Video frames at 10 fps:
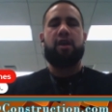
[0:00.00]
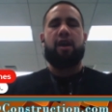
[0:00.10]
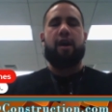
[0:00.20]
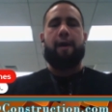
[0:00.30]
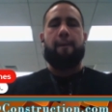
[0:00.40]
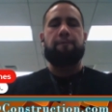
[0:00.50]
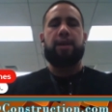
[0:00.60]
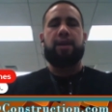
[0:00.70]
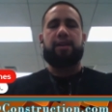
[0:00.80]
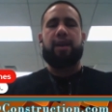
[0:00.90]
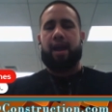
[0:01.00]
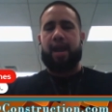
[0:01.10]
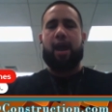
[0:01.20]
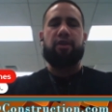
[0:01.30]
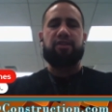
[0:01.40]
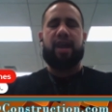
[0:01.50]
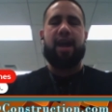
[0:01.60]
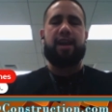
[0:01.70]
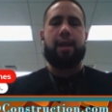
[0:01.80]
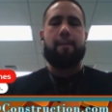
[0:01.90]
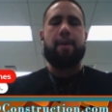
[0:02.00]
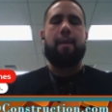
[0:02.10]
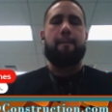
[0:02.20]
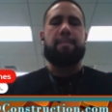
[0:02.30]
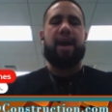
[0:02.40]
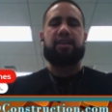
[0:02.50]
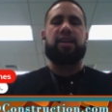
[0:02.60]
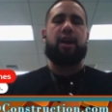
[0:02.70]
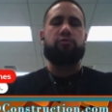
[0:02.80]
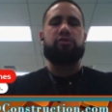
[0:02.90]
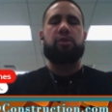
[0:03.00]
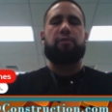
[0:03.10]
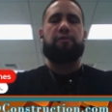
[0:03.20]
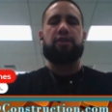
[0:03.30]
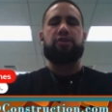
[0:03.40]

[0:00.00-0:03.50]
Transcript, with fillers: um, and now has had him max out some of his